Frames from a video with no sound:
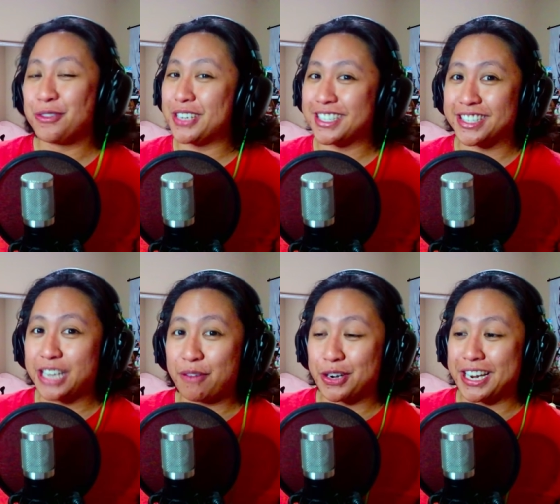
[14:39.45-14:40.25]
who just
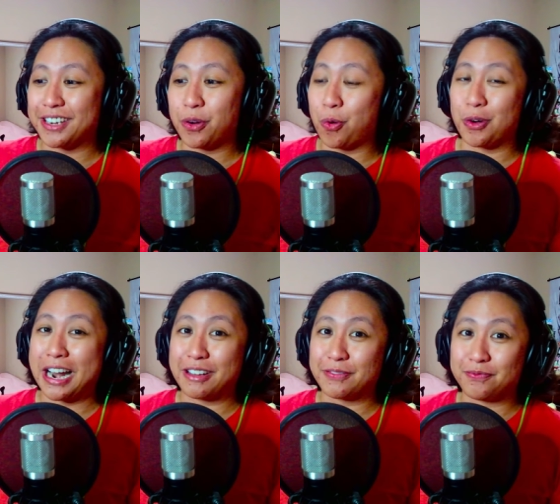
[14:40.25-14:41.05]
discovered it or
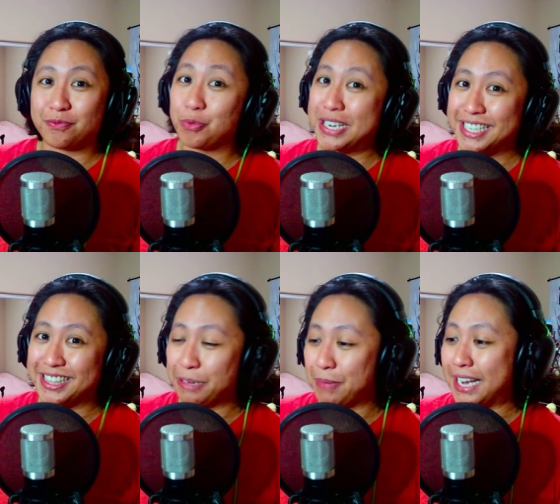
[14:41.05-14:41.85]
have
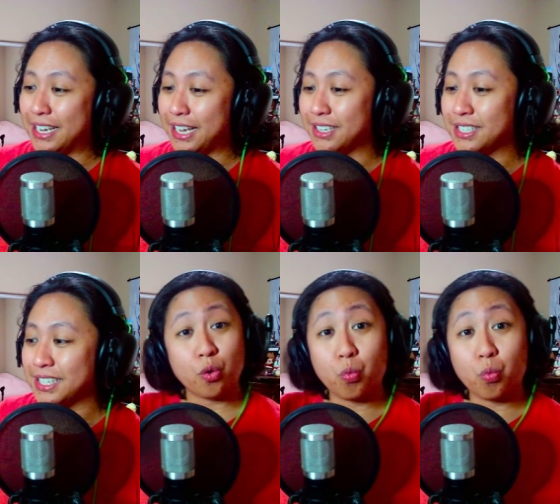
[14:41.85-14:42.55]
recently played it,